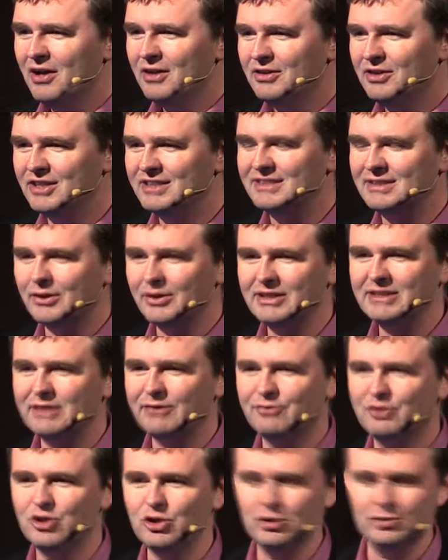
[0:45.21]
the series
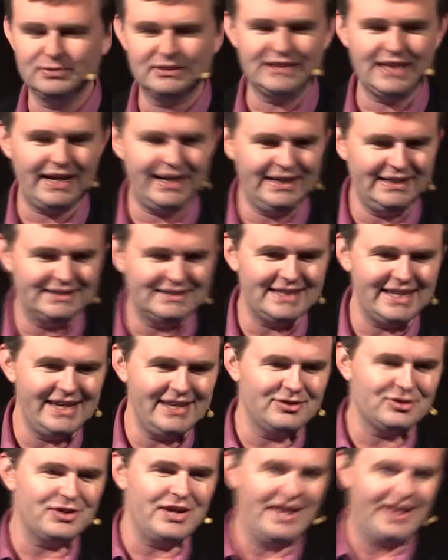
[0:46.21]
of tubes that is the
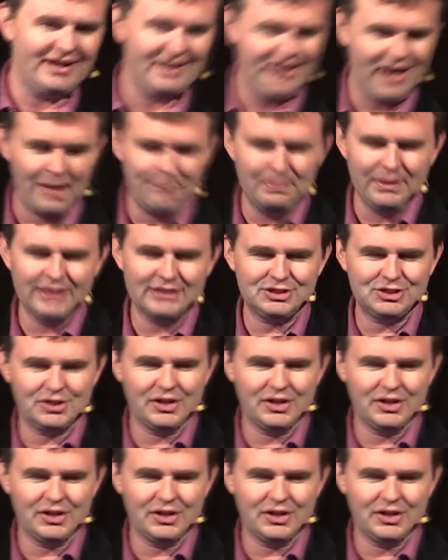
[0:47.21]
internet. God bless you